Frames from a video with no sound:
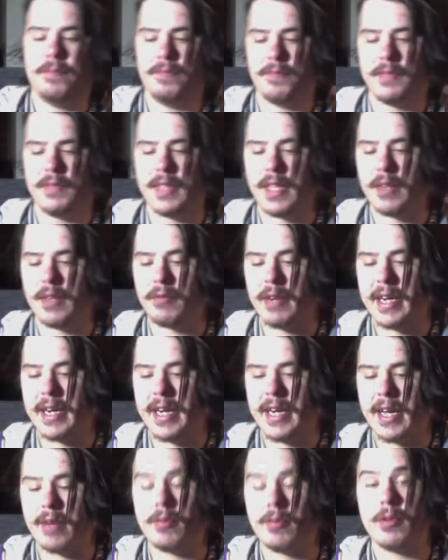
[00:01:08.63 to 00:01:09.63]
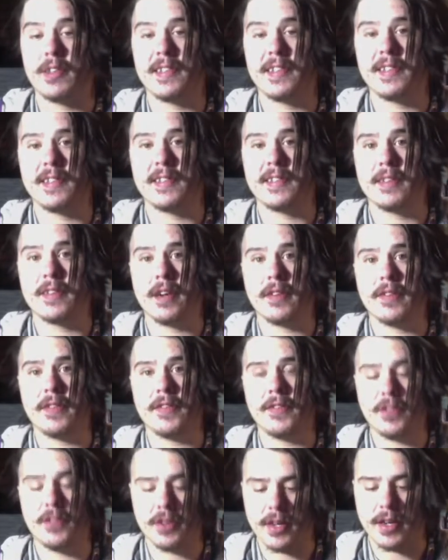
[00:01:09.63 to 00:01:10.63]
and then read out what's inside of it
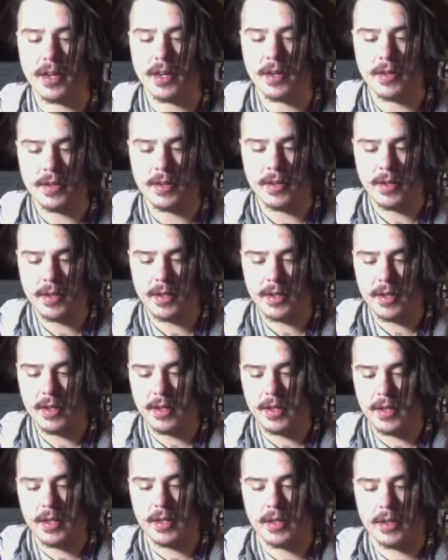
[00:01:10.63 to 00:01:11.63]
for you.